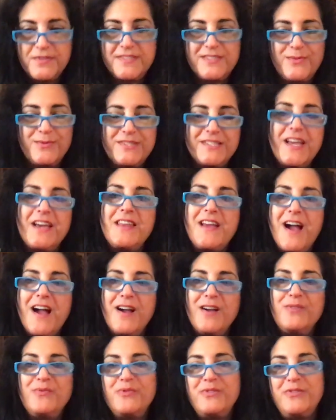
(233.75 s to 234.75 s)
So it's kind of
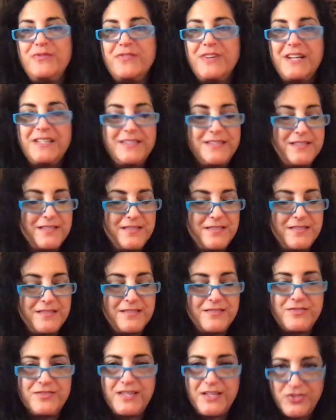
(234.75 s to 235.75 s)
hard when you've got this
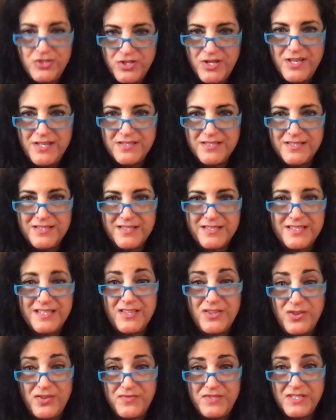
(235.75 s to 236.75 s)
sachets because it's like
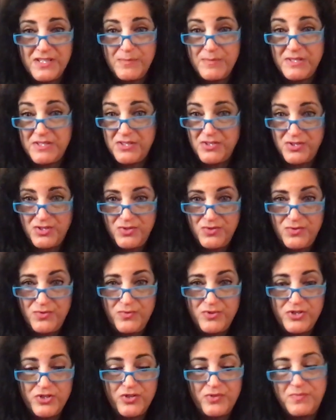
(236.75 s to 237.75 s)
you have to commit to 2,
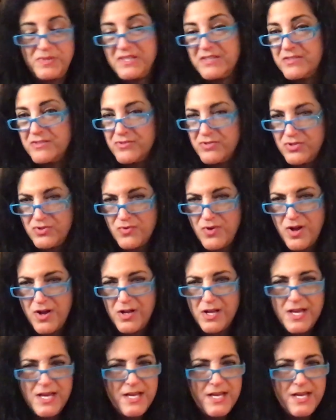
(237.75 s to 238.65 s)
which could be a little strong.